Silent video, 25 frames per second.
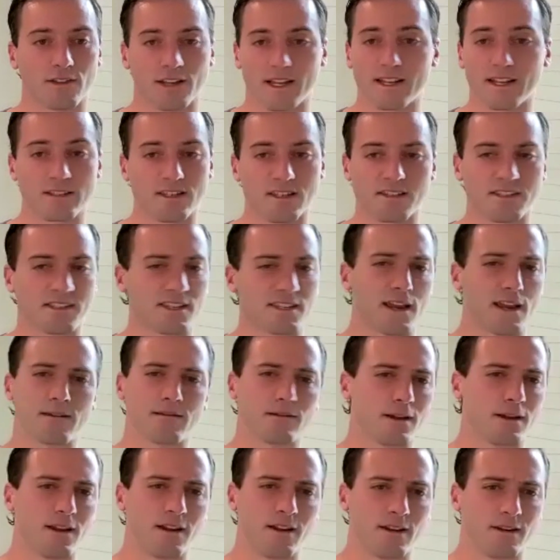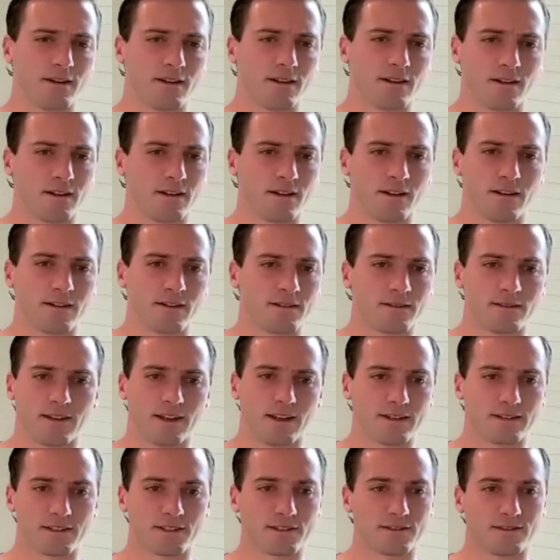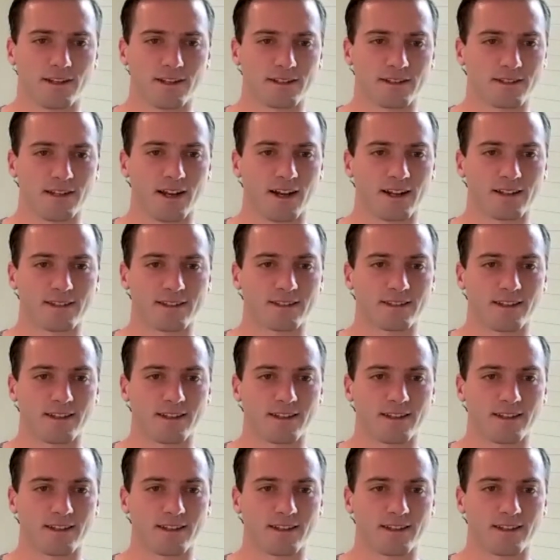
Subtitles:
Like it's insane. It's nuts.